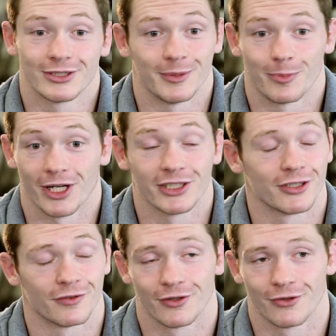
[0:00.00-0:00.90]
to see
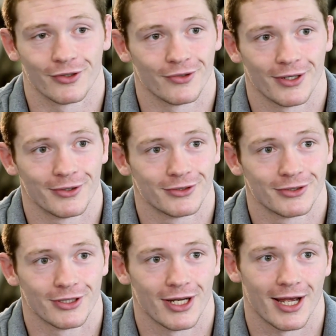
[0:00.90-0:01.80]
pressure for 3
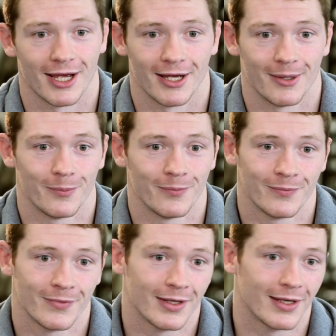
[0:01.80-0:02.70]
rounds.
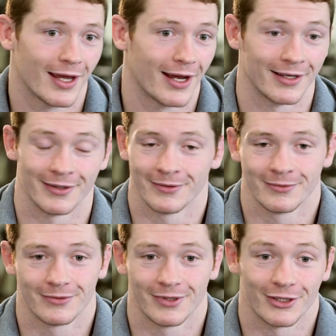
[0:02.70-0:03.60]
and
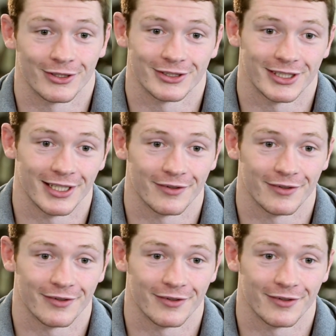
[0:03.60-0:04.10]
they're going to see